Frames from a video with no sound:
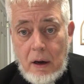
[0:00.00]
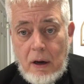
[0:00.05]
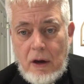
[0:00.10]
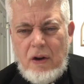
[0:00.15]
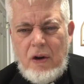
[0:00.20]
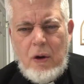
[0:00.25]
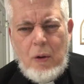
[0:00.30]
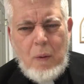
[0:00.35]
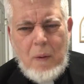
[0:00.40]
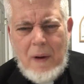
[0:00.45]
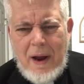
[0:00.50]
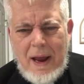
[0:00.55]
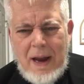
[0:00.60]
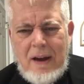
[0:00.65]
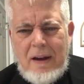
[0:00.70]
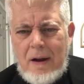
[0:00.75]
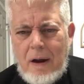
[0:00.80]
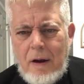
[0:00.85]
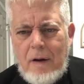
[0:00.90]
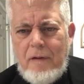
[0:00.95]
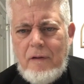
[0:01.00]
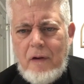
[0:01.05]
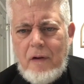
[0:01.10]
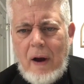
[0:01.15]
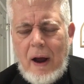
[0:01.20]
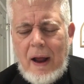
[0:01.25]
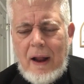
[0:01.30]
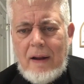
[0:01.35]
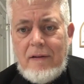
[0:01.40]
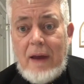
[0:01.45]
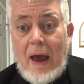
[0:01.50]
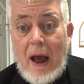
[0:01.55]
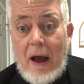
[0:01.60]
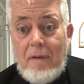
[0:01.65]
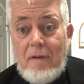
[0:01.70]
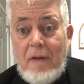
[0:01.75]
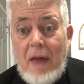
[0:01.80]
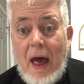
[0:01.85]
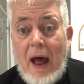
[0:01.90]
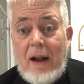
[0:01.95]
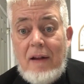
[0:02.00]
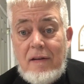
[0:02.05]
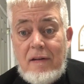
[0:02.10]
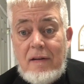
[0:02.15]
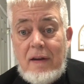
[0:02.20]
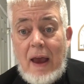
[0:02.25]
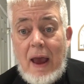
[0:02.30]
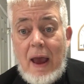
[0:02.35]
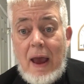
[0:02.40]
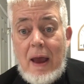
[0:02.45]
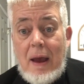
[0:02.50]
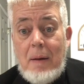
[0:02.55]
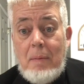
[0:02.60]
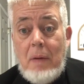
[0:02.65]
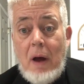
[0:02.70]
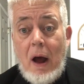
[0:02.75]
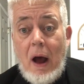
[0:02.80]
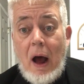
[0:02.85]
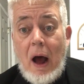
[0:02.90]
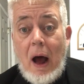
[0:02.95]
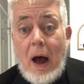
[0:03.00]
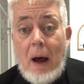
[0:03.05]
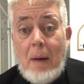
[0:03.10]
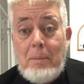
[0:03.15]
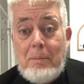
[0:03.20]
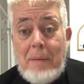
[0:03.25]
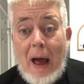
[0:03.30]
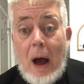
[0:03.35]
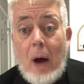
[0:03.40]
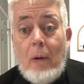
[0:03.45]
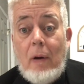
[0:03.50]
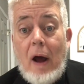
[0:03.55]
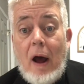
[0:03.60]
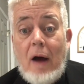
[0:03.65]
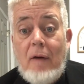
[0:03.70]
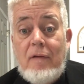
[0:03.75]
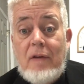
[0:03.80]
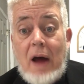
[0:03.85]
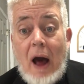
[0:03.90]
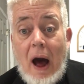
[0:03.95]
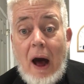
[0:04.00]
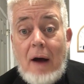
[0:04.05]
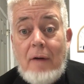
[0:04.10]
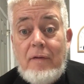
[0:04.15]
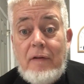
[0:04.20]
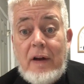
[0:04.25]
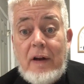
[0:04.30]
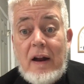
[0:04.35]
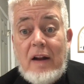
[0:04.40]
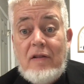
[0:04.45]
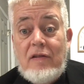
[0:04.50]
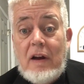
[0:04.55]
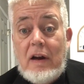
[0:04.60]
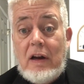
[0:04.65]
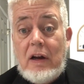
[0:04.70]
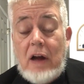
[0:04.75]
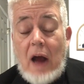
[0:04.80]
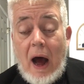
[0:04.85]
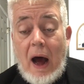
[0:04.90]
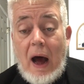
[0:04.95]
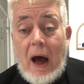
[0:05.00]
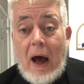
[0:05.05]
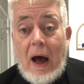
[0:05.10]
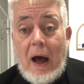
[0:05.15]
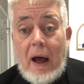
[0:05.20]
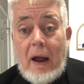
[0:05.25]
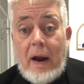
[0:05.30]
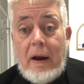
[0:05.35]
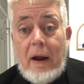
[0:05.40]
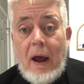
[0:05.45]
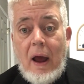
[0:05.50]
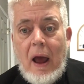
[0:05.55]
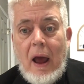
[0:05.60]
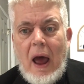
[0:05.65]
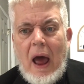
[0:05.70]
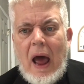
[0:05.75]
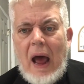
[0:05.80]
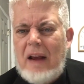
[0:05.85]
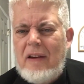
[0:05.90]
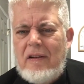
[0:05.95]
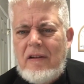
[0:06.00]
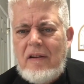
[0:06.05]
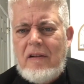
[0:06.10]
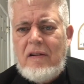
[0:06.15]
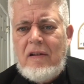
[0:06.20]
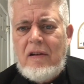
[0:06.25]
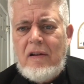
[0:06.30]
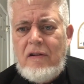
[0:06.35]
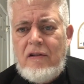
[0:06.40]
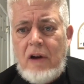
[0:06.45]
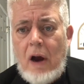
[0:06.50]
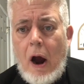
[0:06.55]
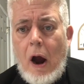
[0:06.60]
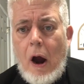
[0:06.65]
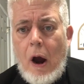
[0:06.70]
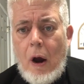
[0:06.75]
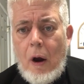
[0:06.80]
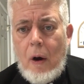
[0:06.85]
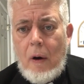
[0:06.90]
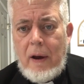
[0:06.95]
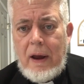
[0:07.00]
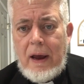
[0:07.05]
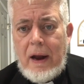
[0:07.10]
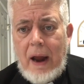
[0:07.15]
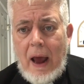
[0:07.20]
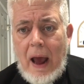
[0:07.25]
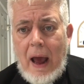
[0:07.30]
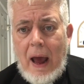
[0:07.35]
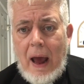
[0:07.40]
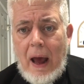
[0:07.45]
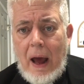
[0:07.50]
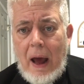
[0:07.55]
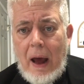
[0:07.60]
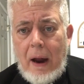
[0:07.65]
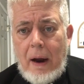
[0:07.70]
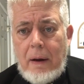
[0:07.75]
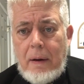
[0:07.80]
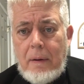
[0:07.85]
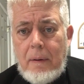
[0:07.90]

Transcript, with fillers: Do we, dear friends, have that same amount of confidence in God as the centurion had?